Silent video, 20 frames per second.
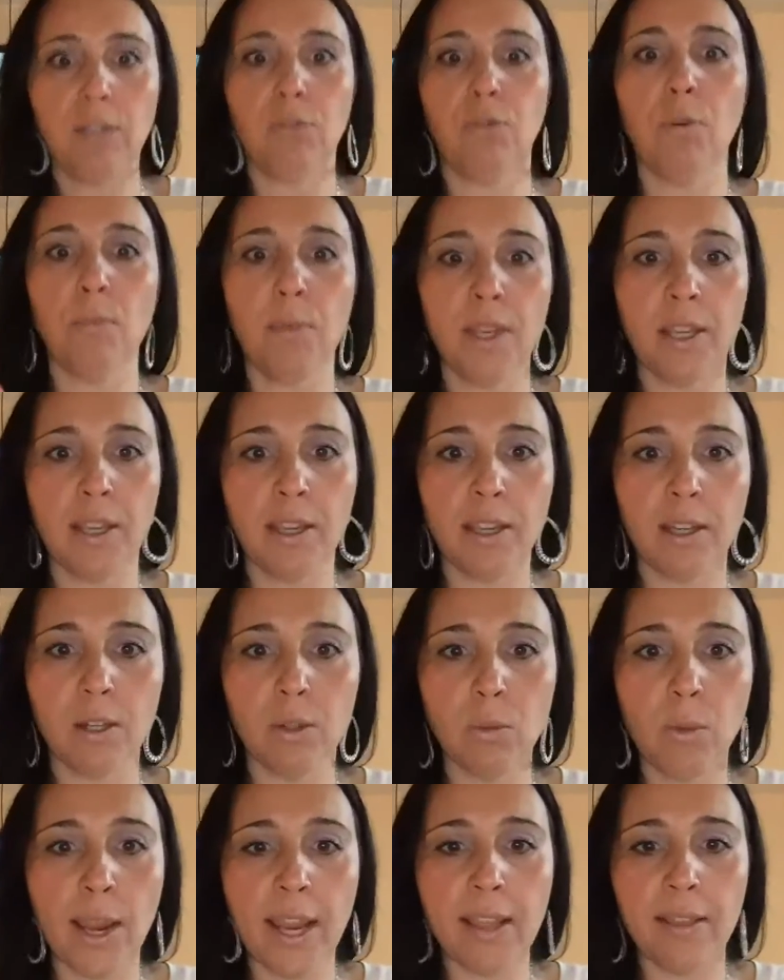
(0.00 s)
from it in a
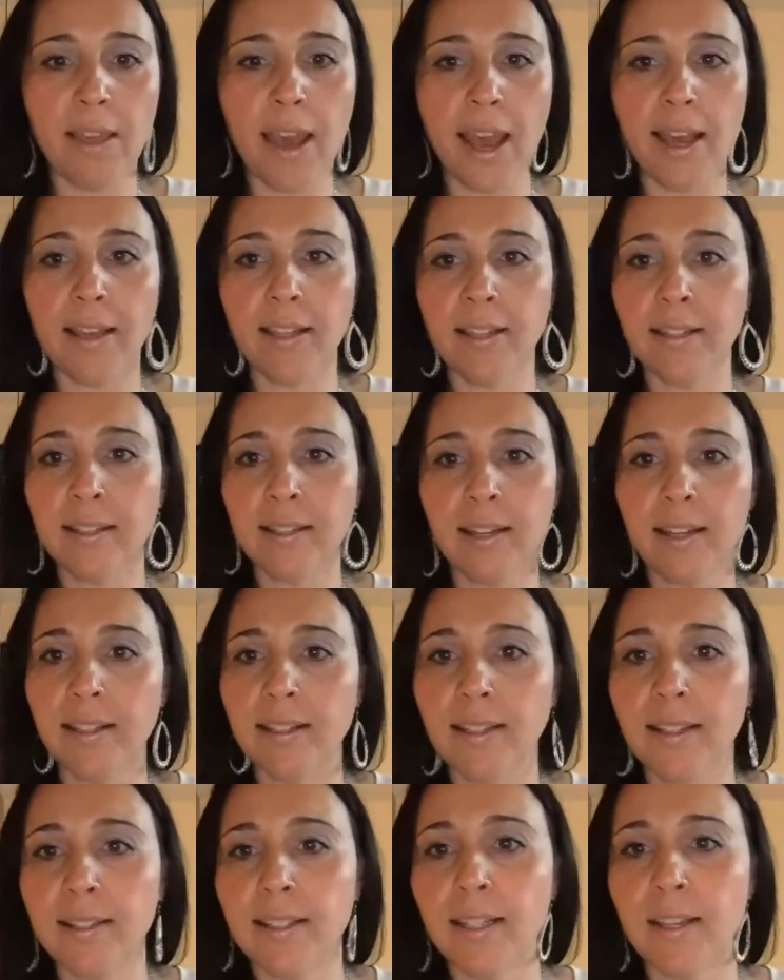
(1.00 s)
way that it
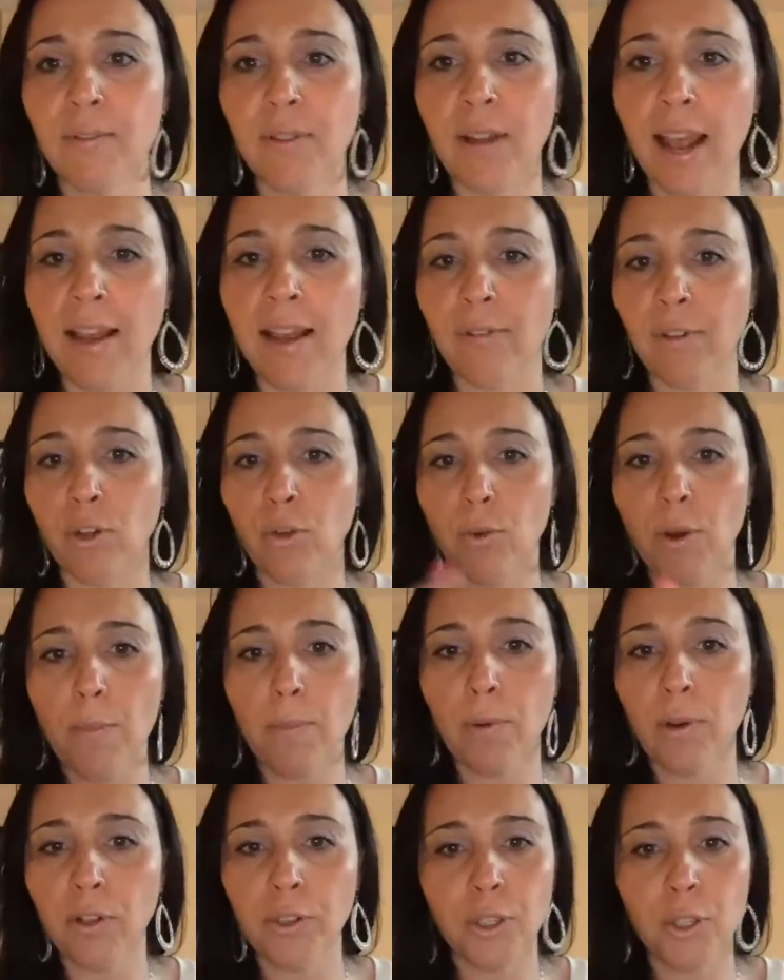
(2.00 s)
doesn't even have a
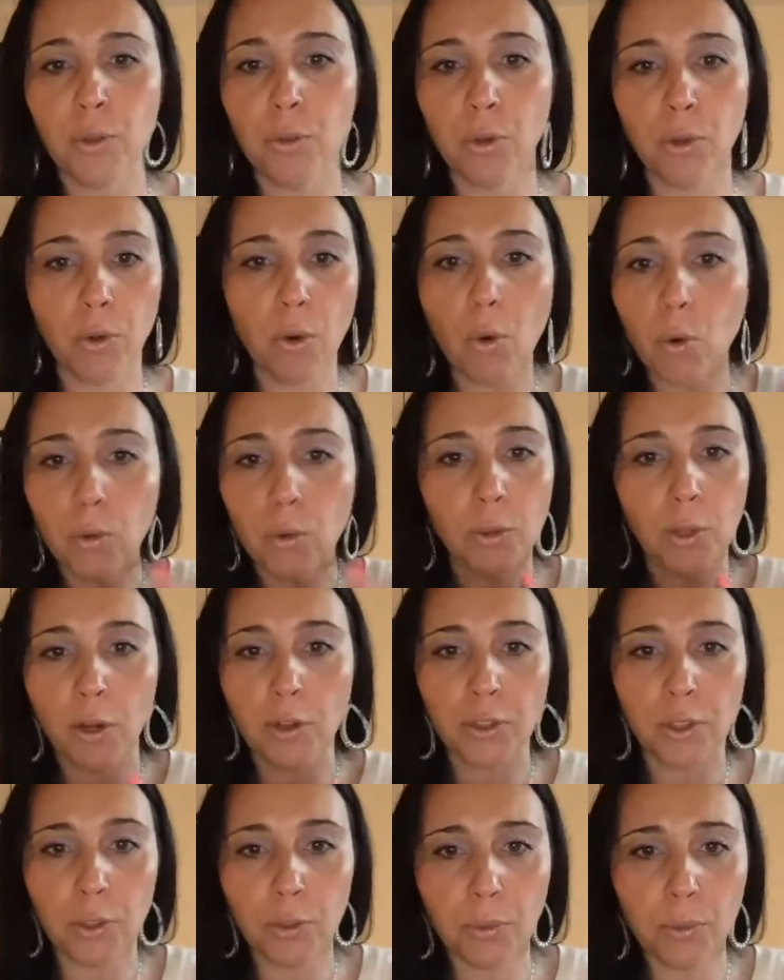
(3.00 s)
grip on you or a hold
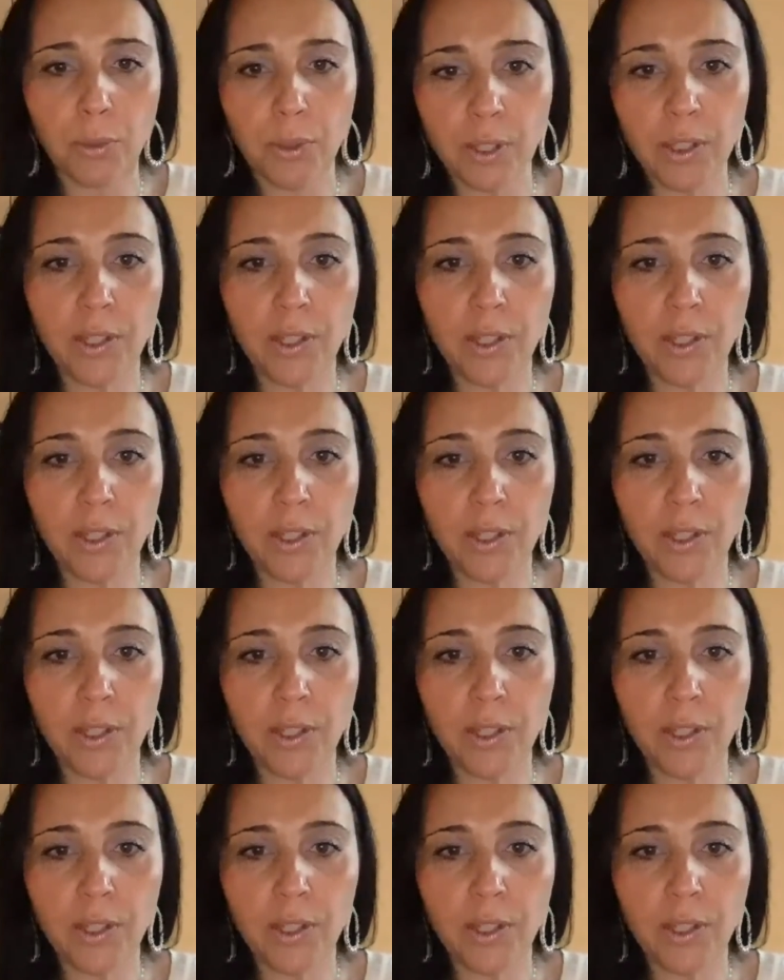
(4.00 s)
on you.